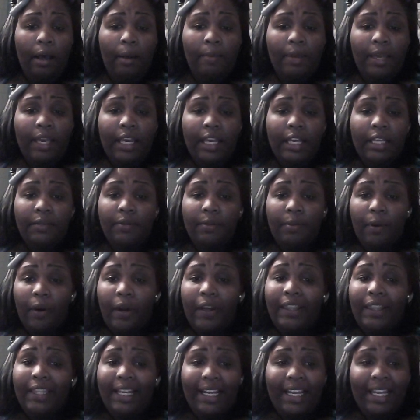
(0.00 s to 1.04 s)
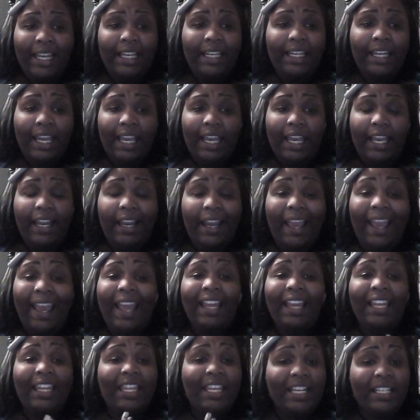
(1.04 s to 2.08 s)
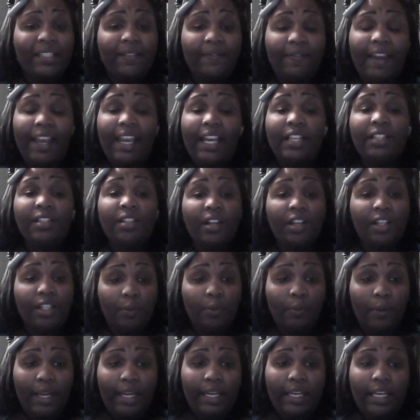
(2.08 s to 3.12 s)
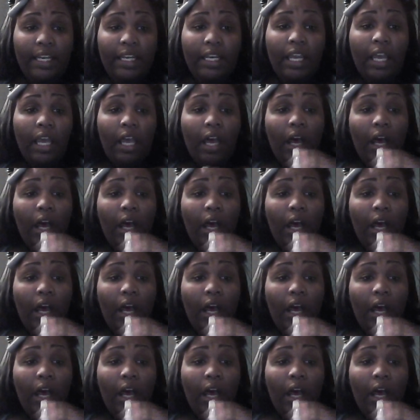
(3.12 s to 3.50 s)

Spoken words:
is reporting that he did, and his fans are tweeting.